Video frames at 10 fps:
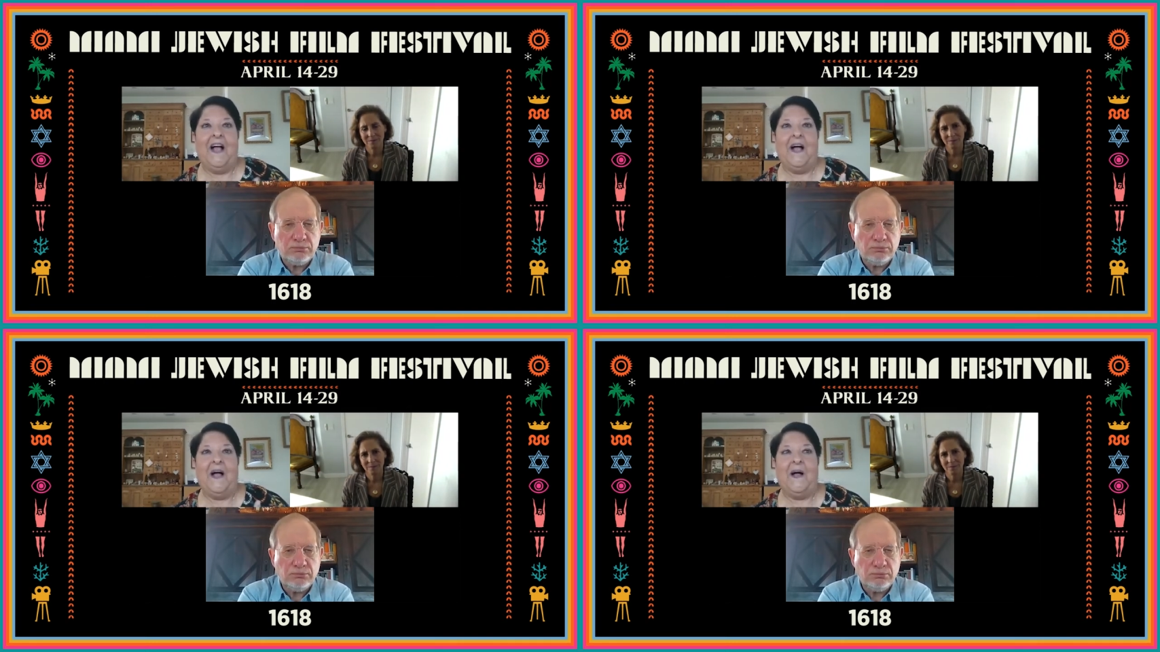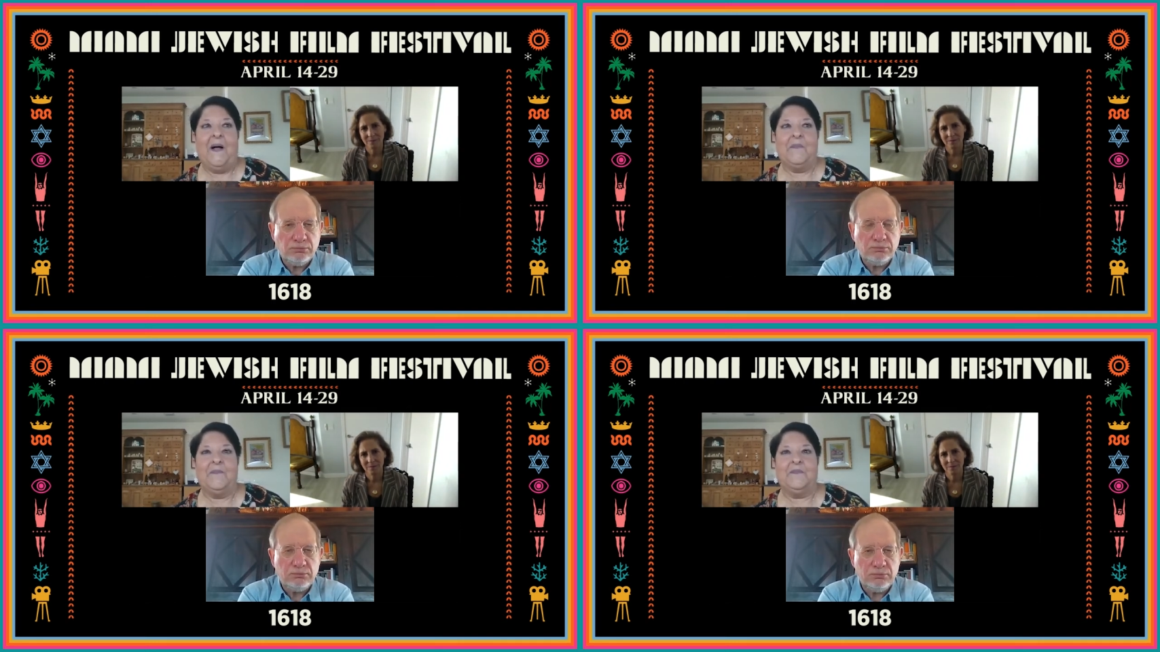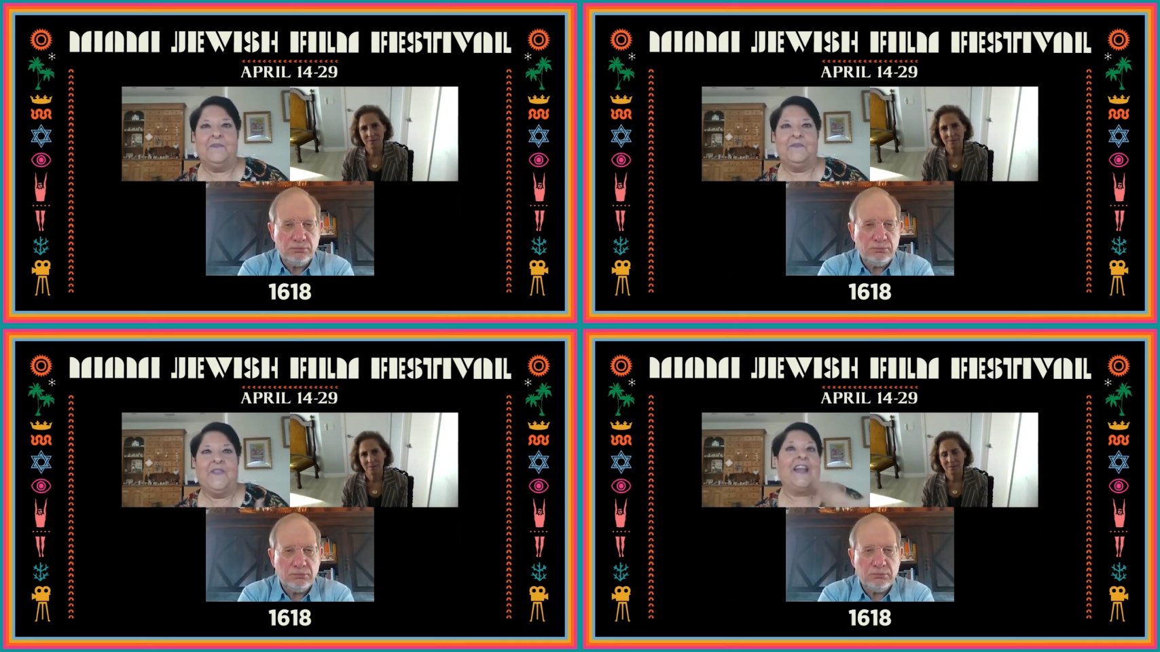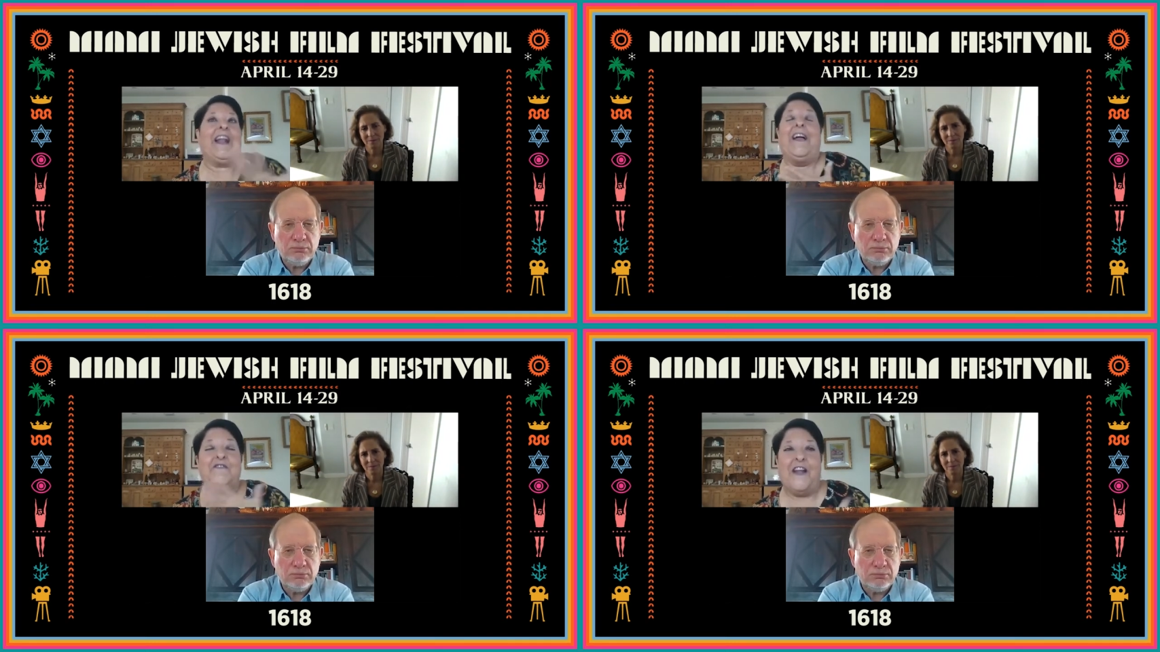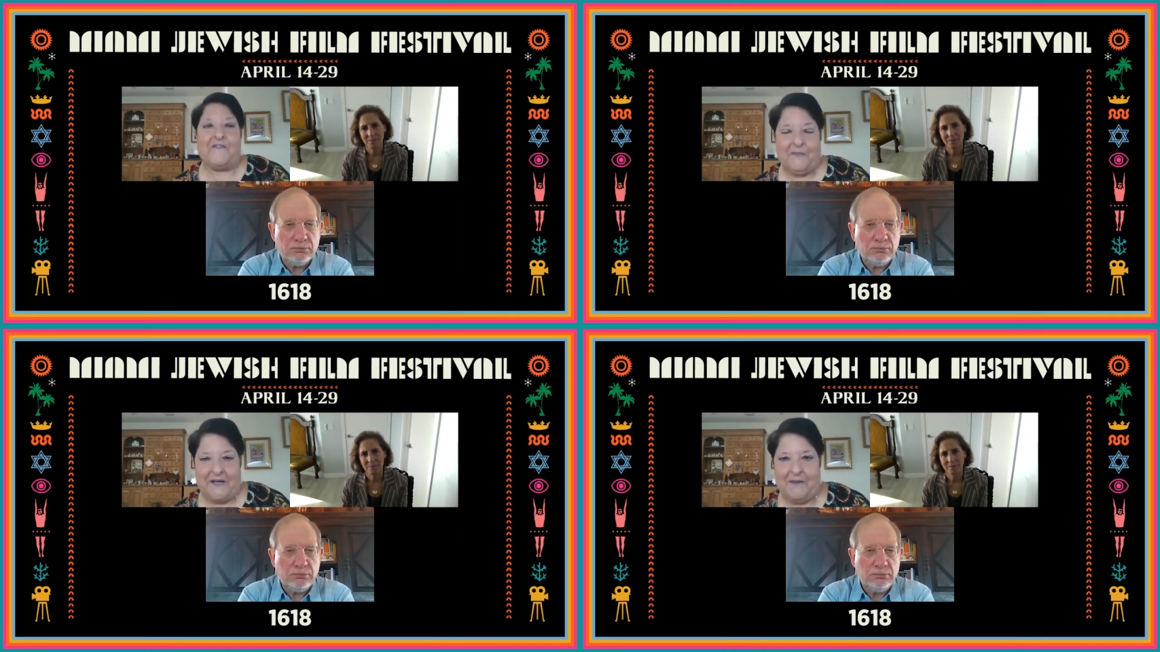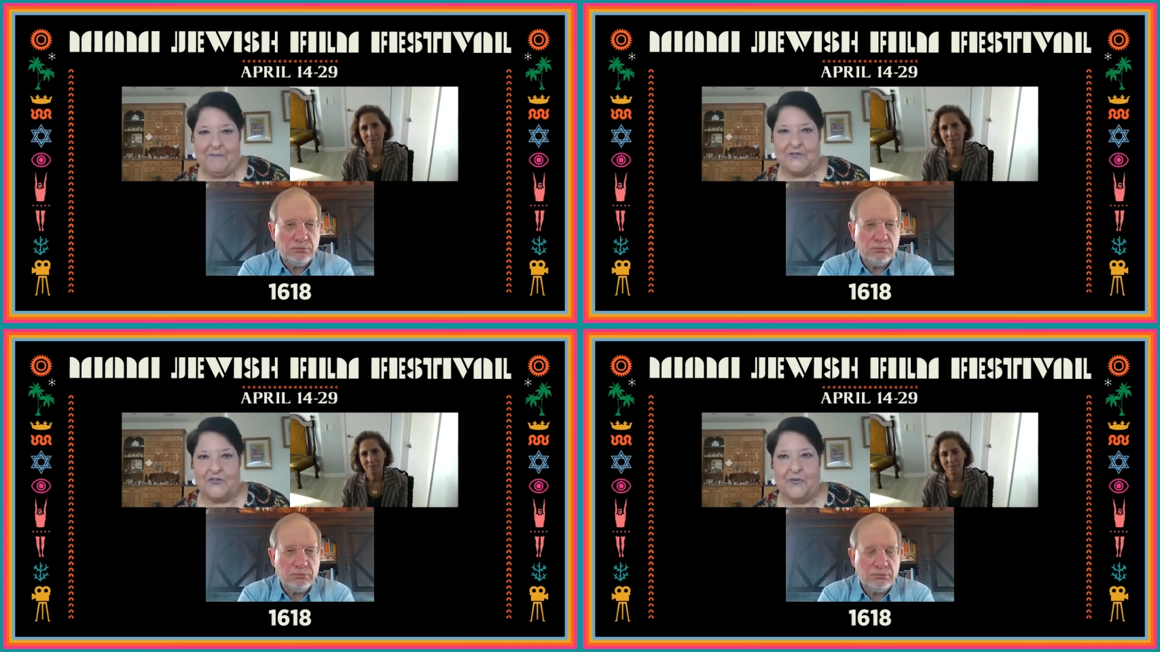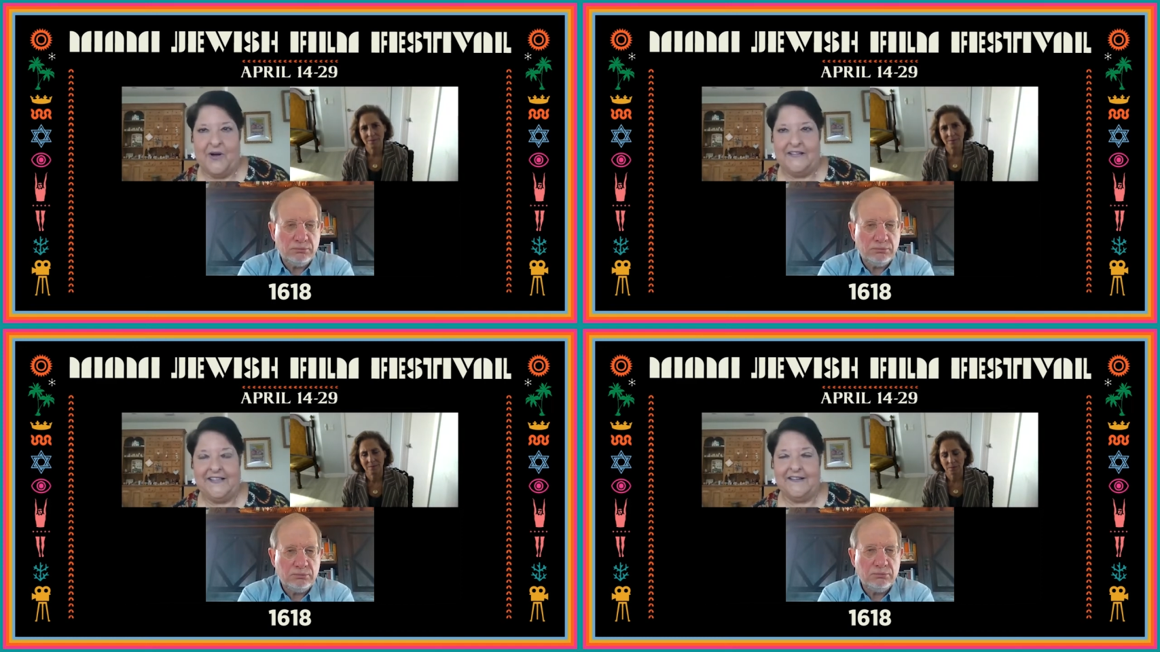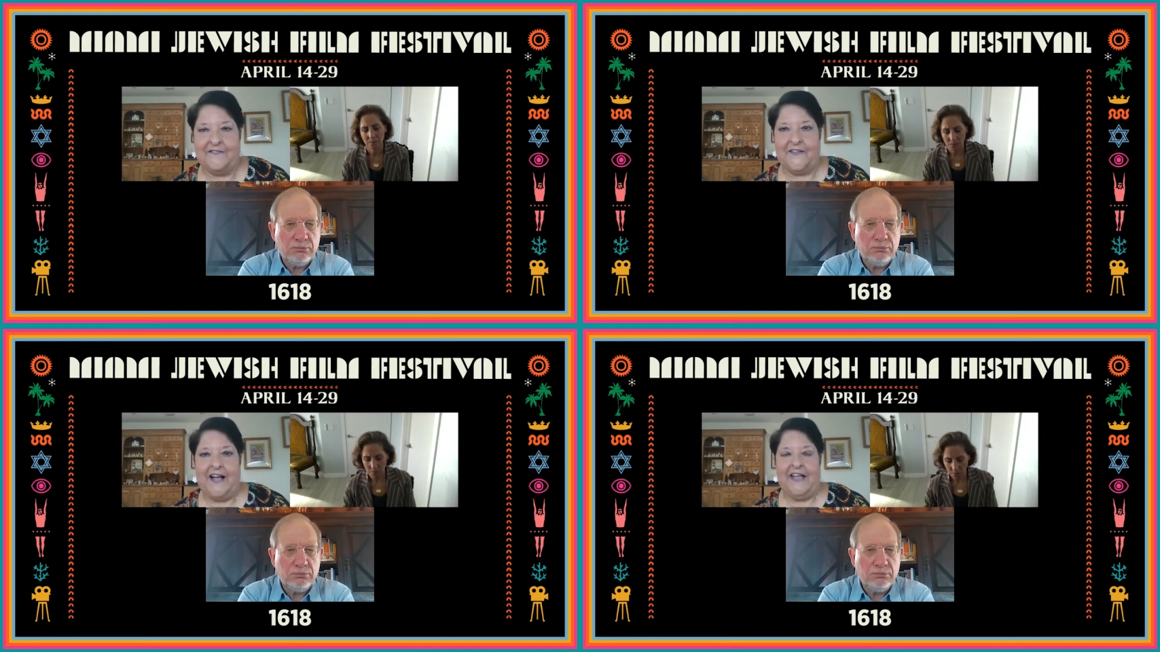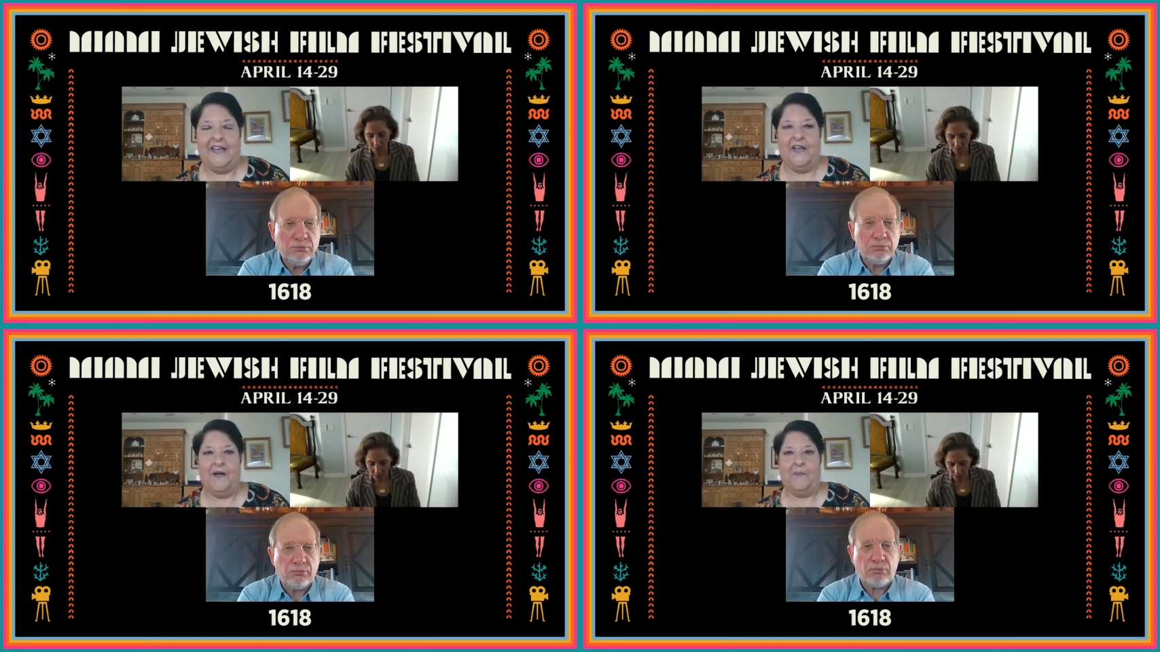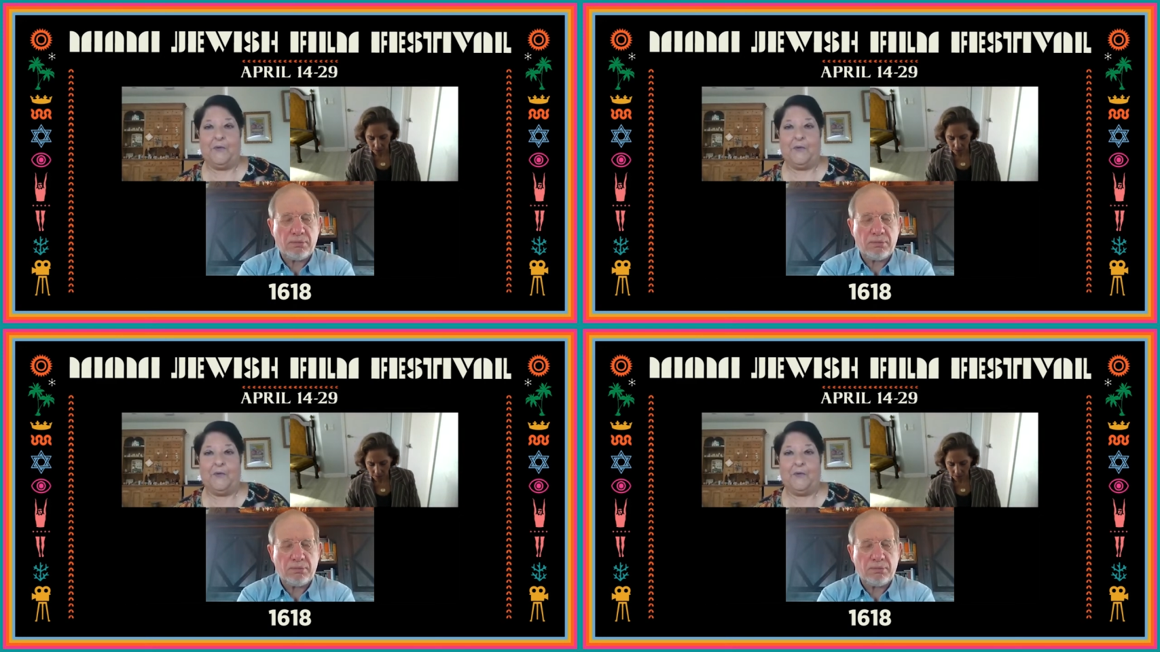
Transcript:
Speaker 1: Um, that I've never been able to identify uh,